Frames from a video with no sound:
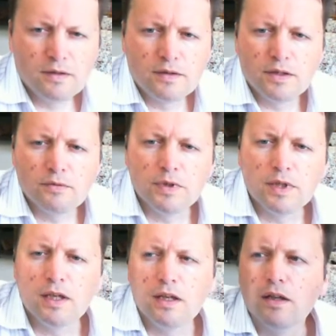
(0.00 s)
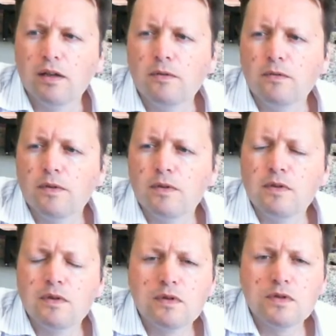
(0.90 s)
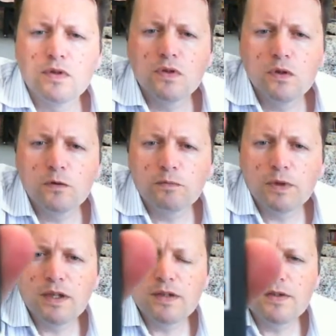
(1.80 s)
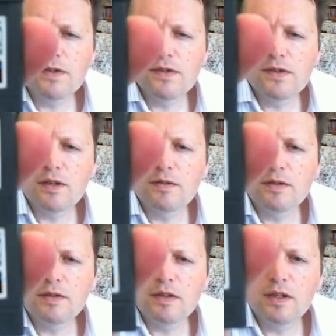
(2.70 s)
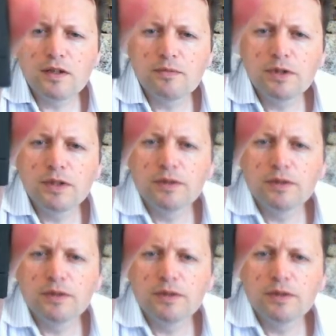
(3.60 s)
Then we have Turf Masters, undoubtedly